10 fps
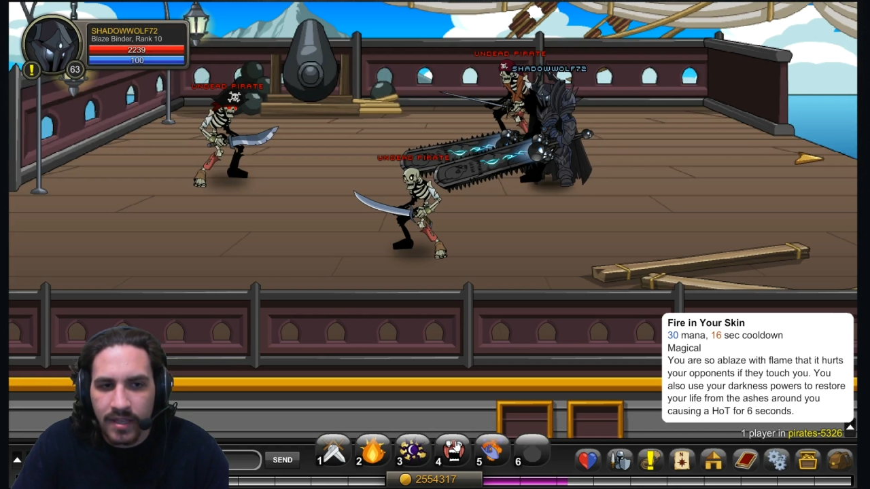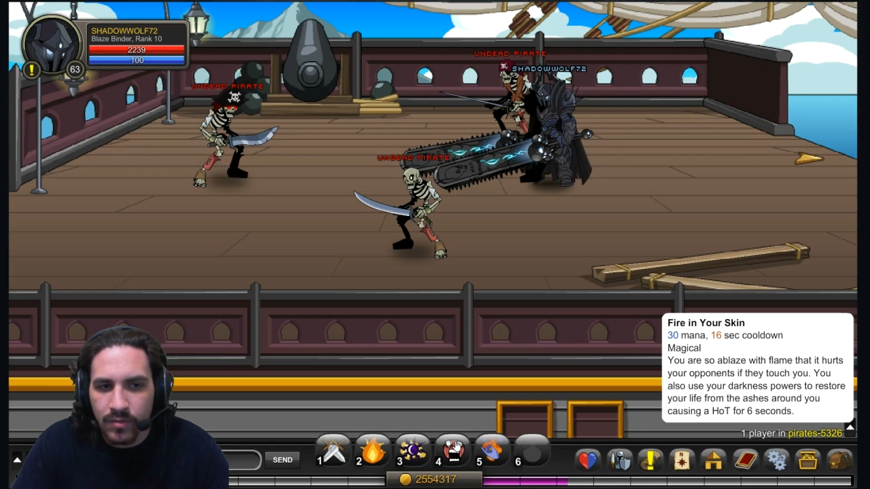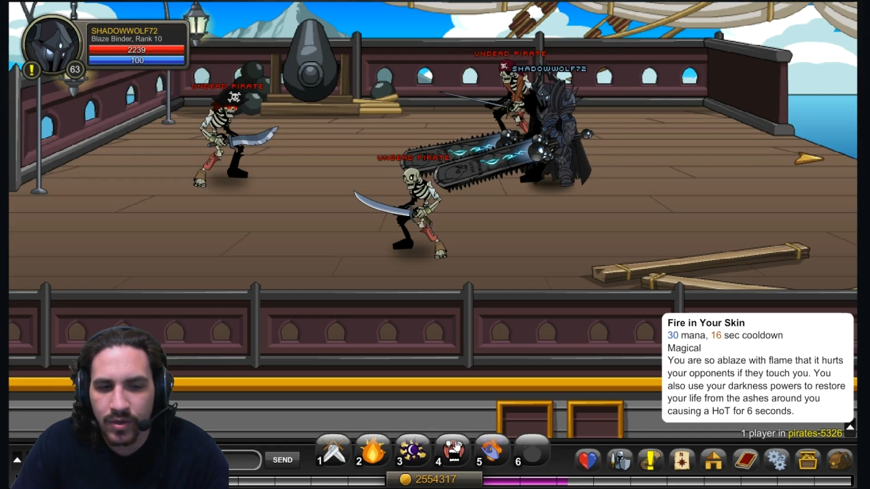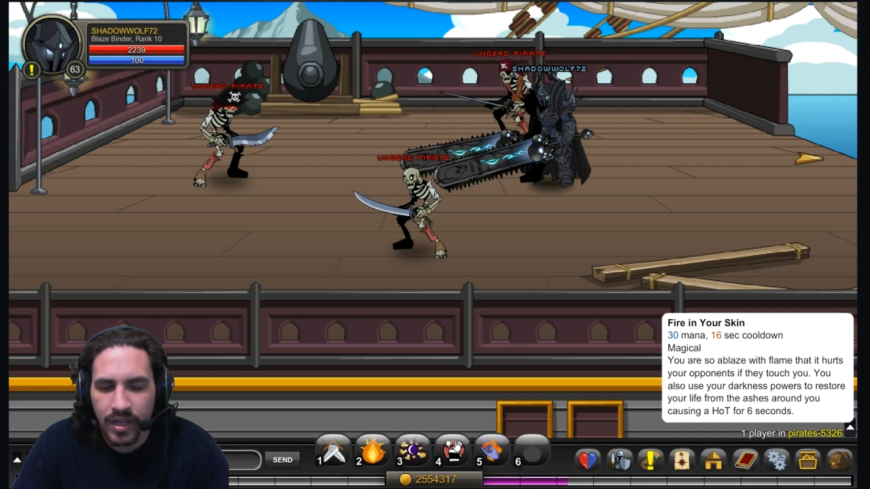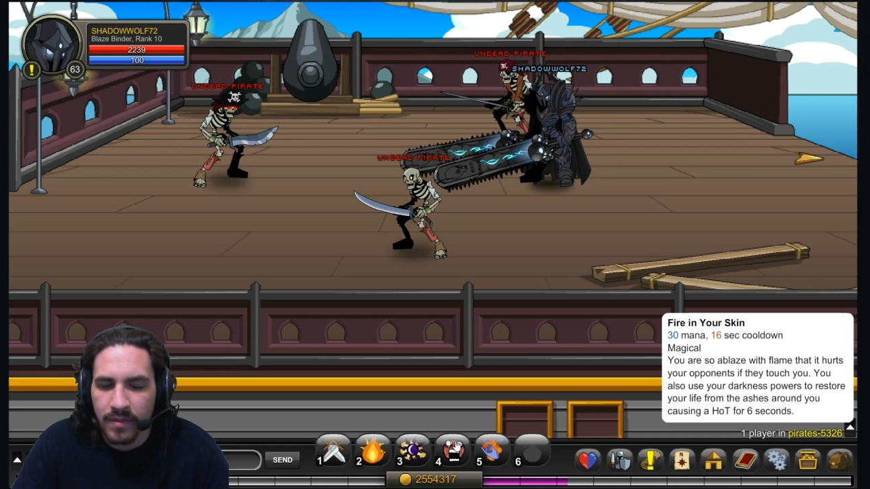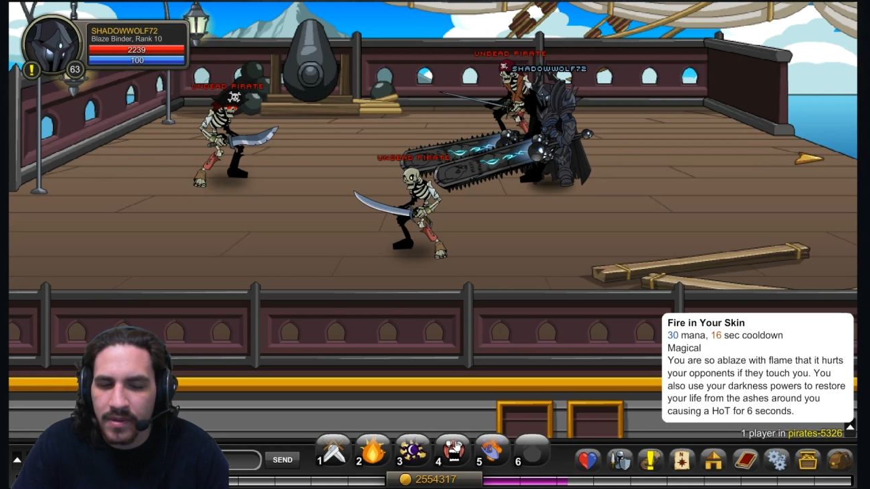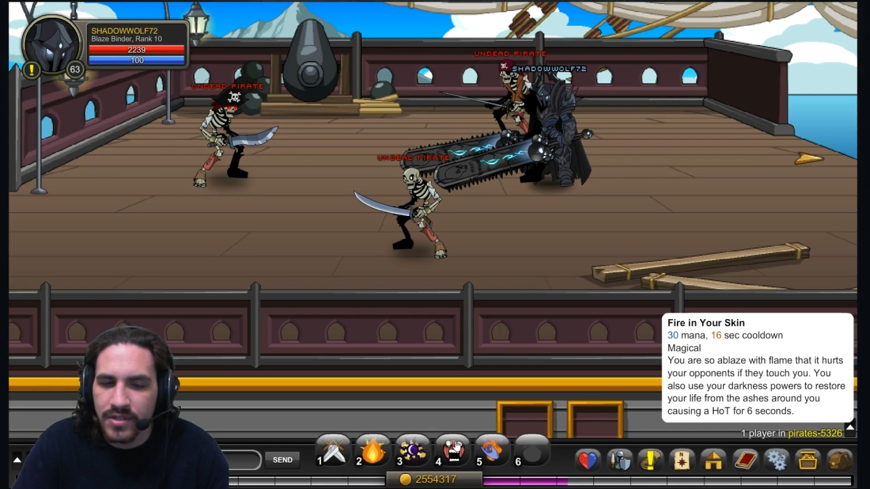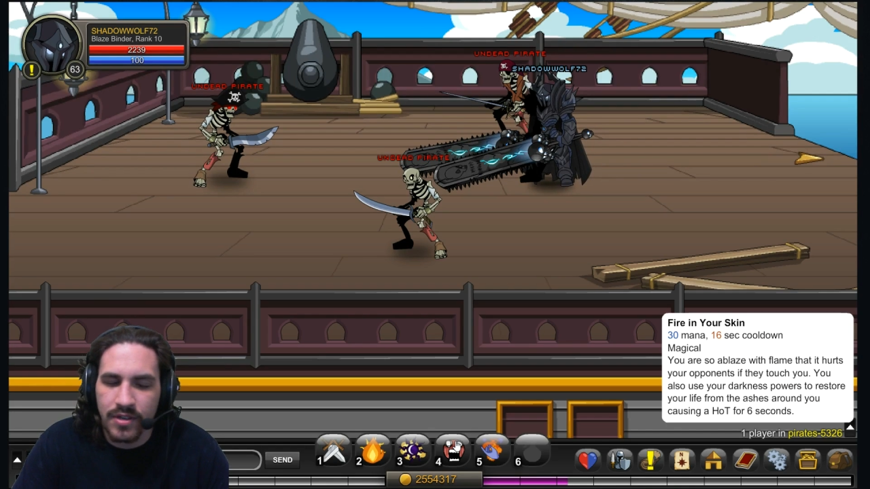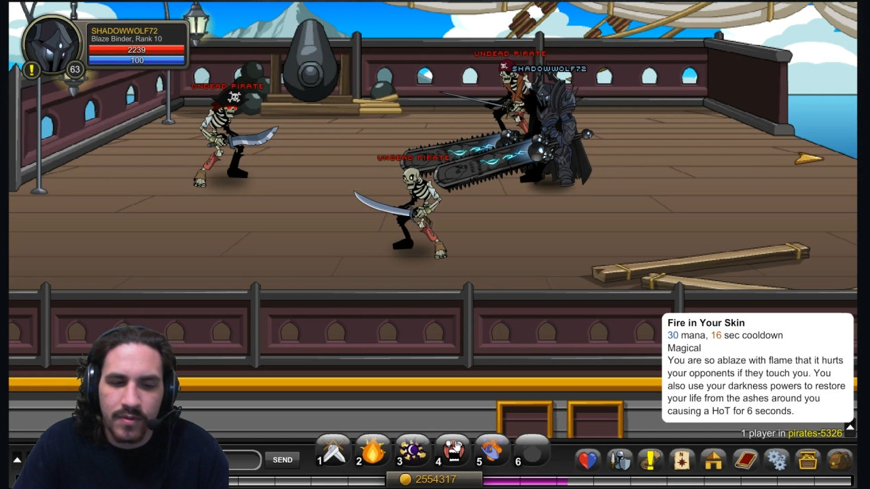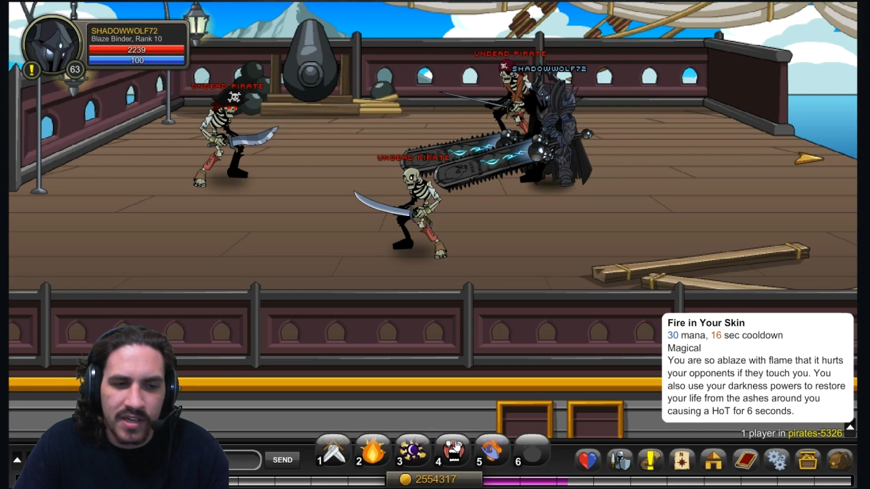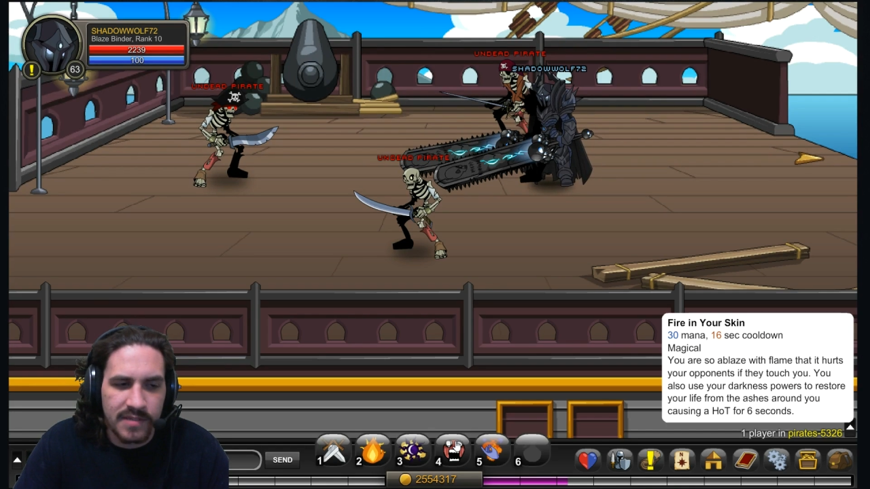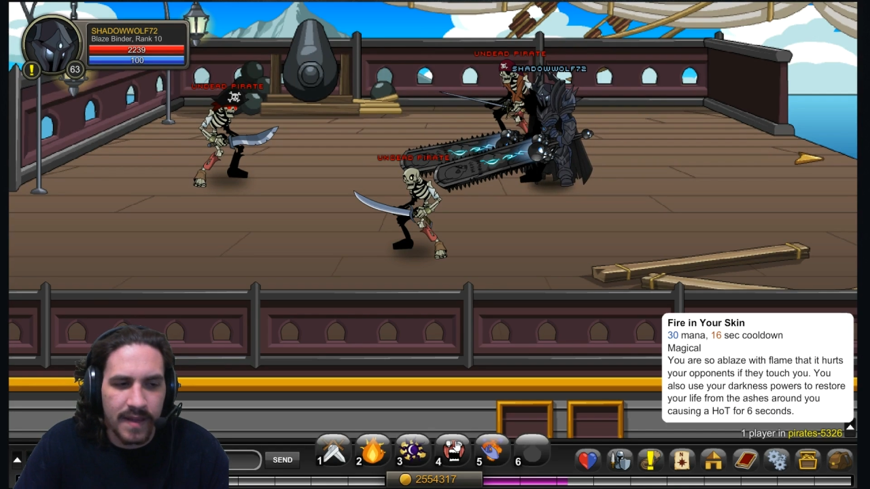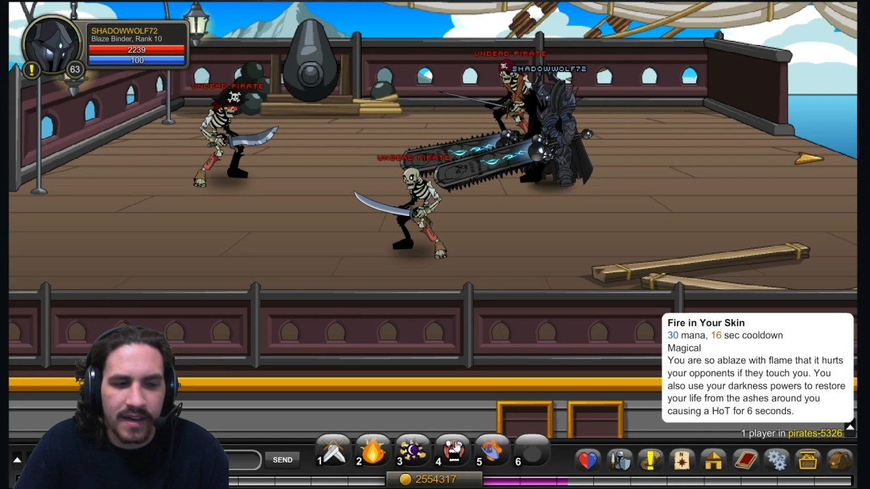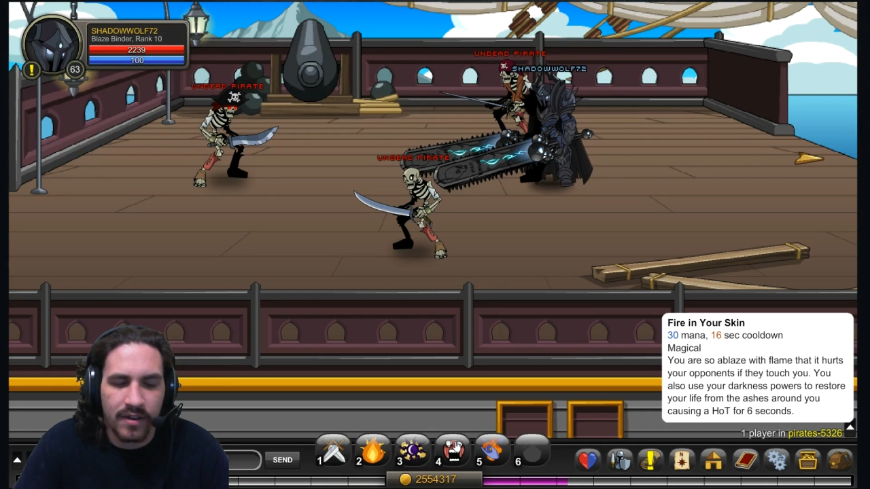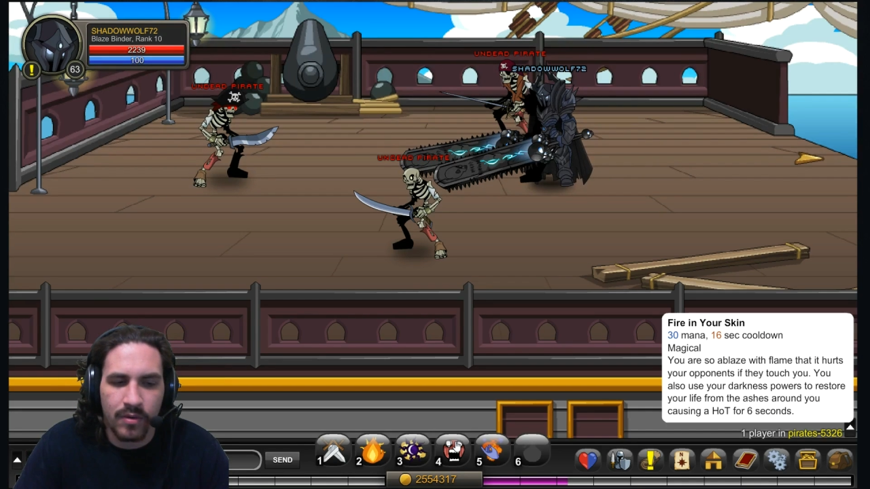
more damage than you expected